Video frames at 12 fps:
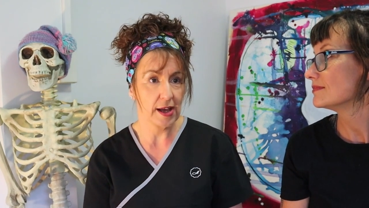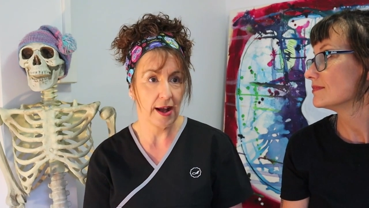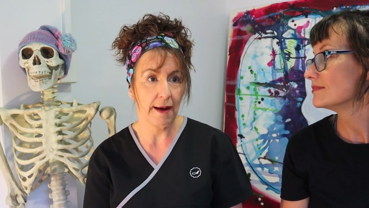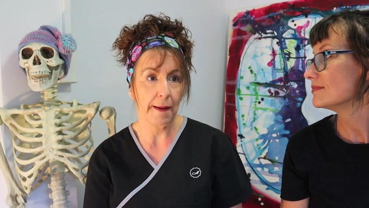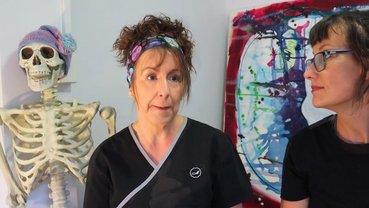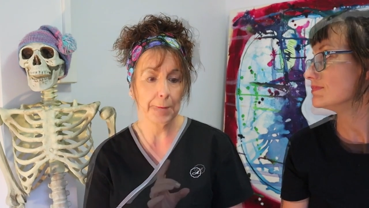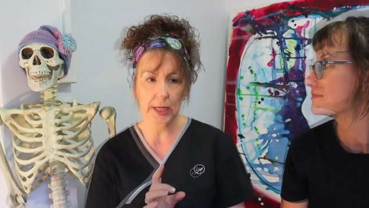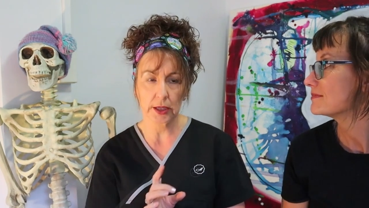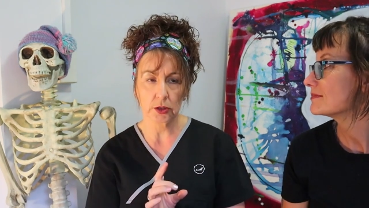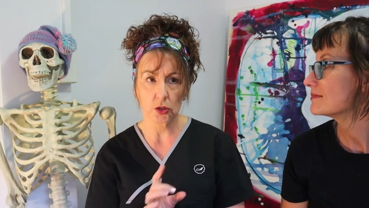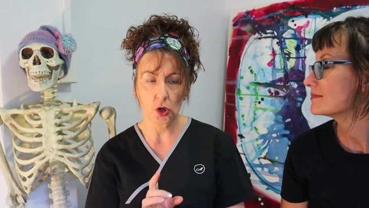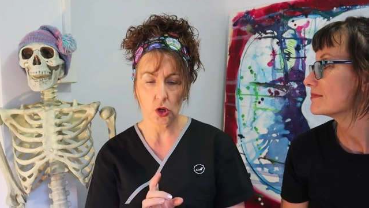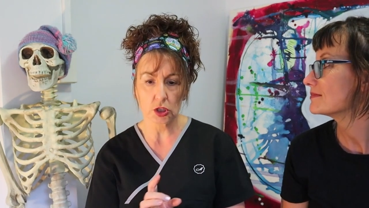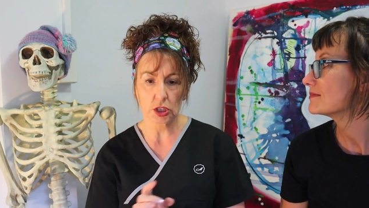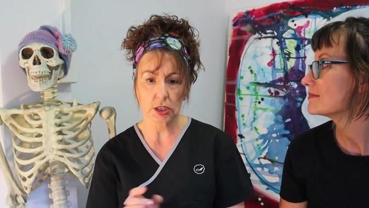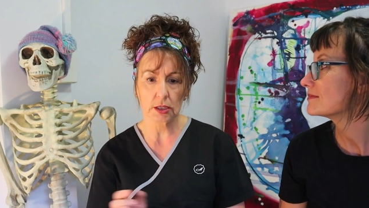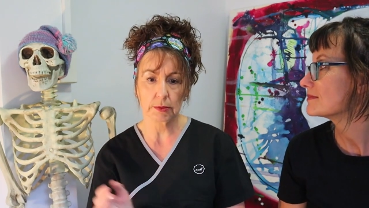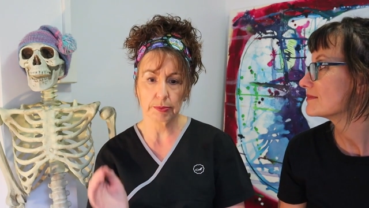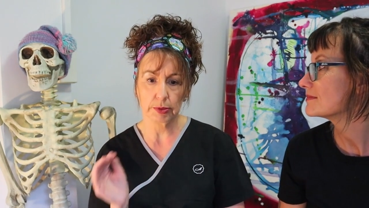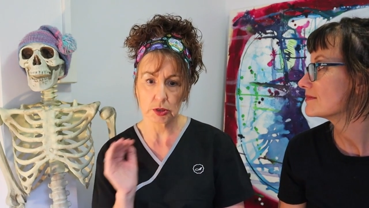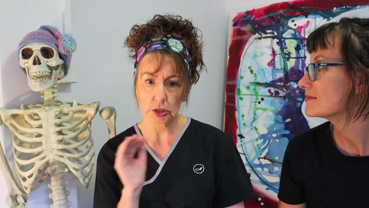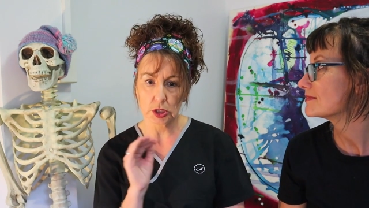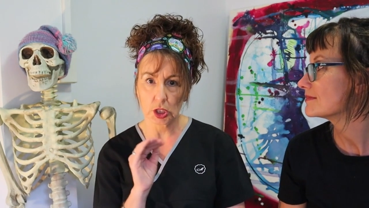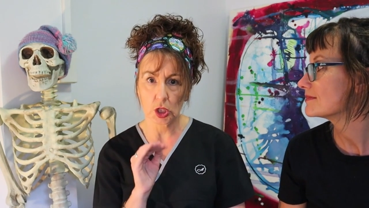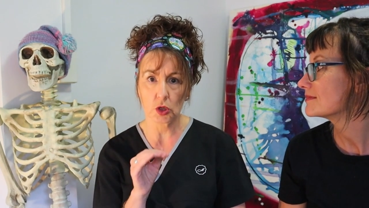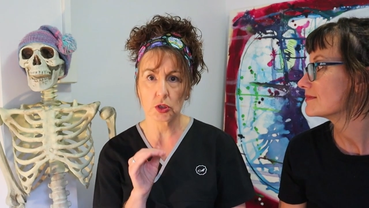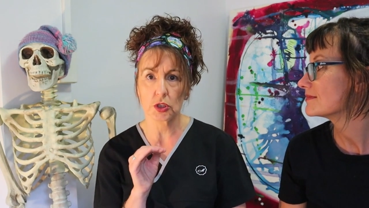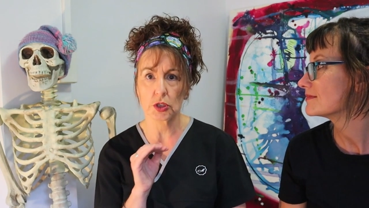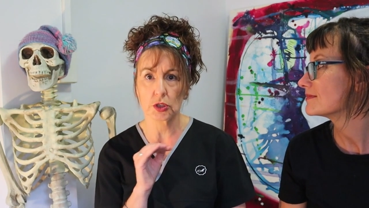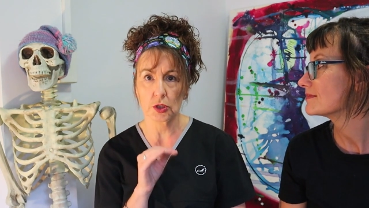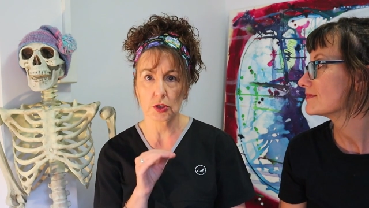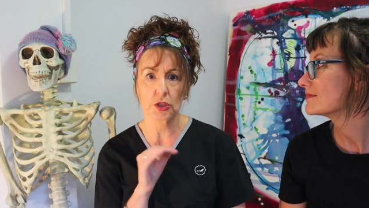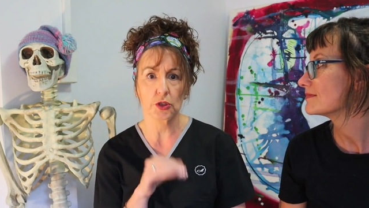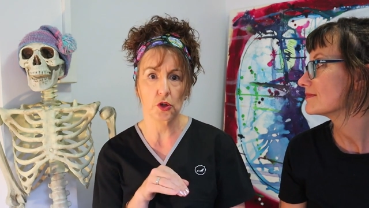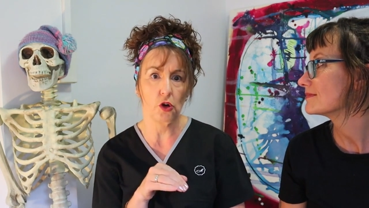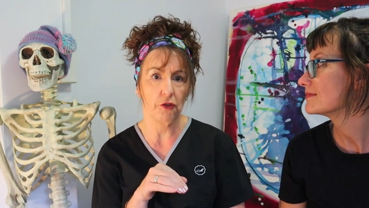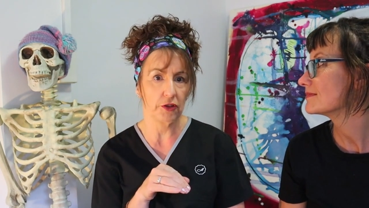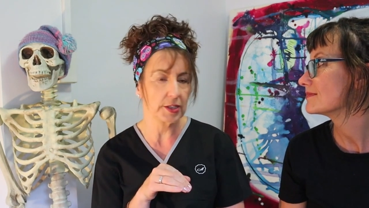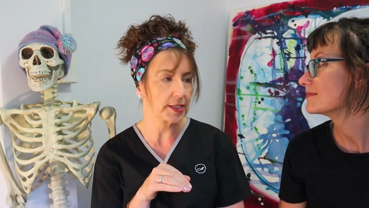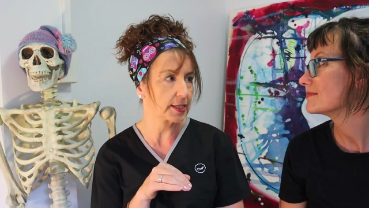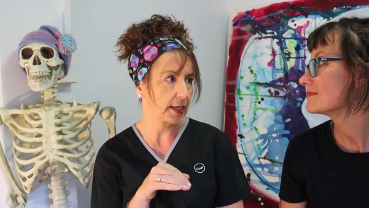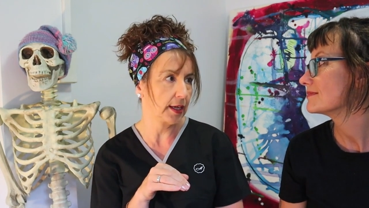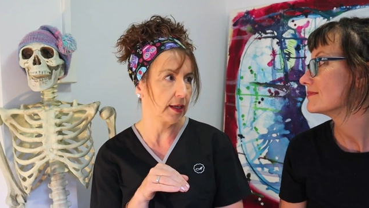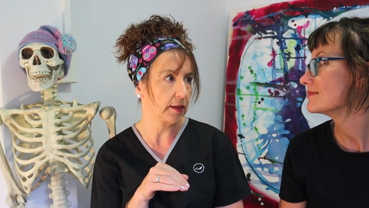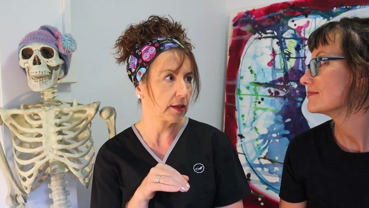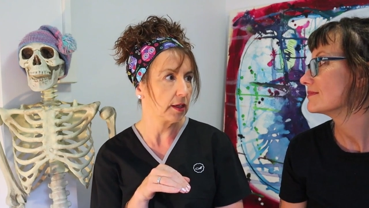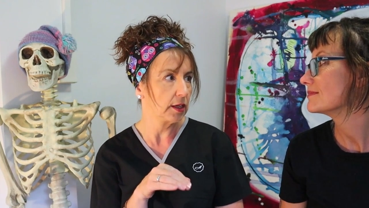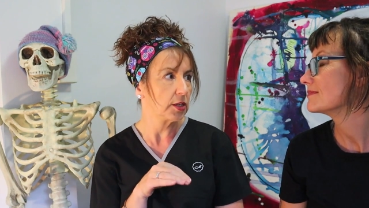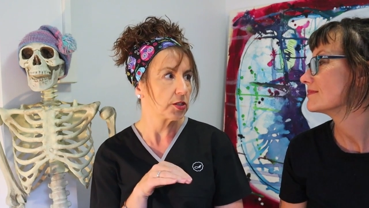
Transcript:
Speaker 1: Uh, we cannot put lots and lots of coffins in